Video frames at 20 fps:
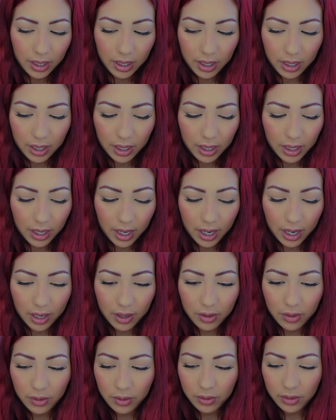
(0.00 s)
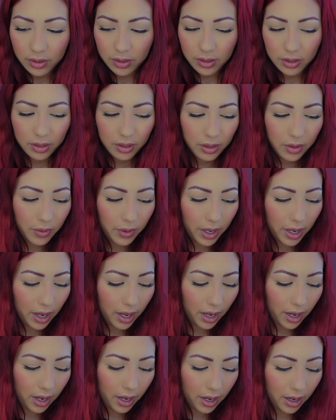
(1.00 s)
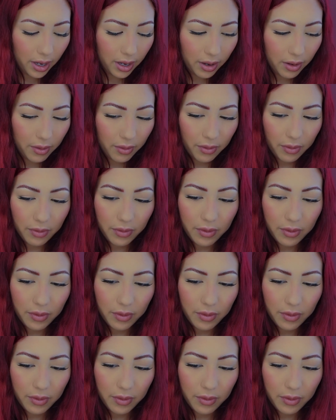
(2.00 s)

eating out, we have